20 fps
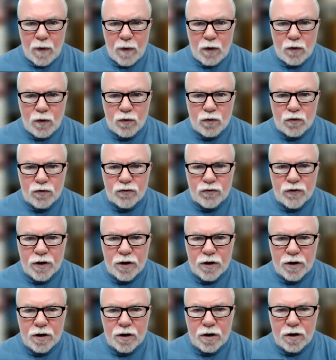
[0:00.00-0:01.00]
who is
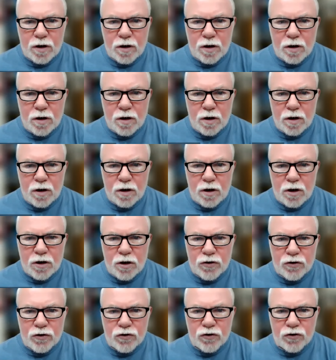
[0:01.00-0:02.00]
a
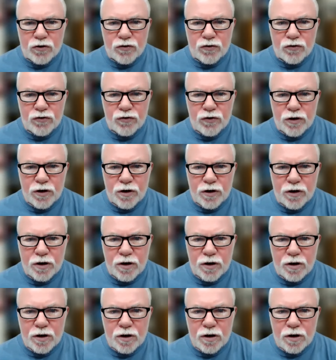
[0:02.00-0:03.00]
nurse, a
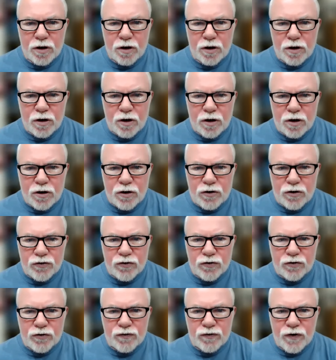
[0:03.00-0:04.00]

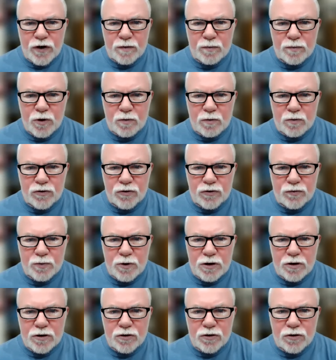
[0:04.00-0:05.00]
certified public
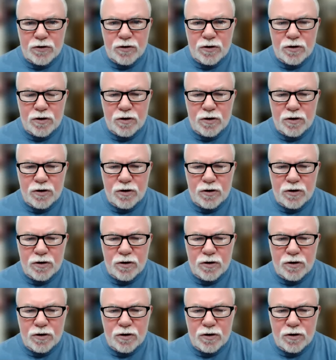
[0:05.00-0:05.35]
speaker,